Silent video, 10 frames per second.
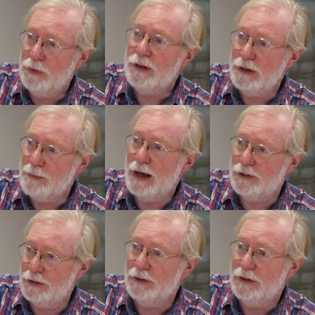We can
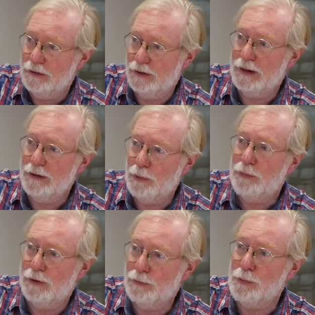imagine that they were
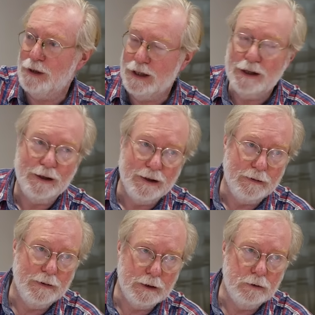probably
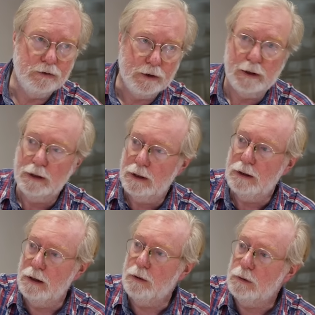those
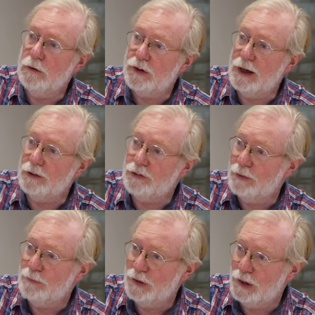local
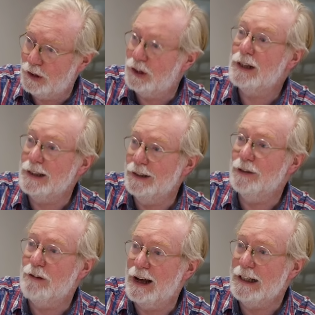thugs, the thug
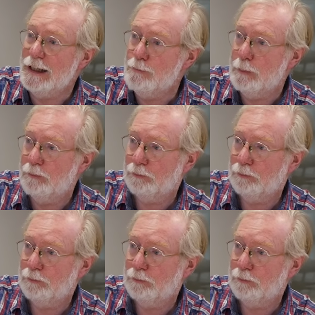in the valley.